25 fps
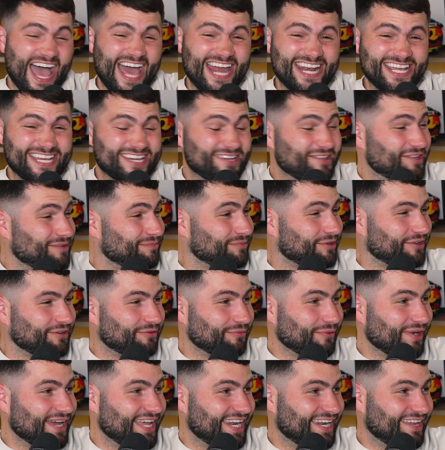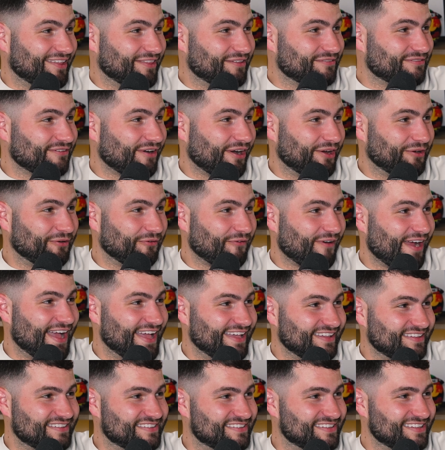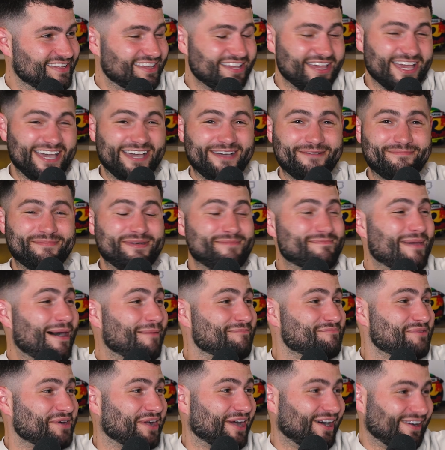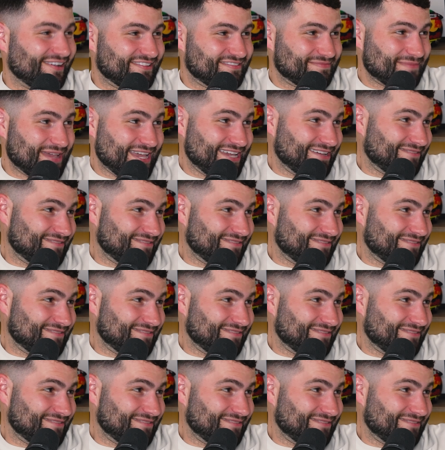other. Any of them could win at the final race. It would be bumper cars, mate.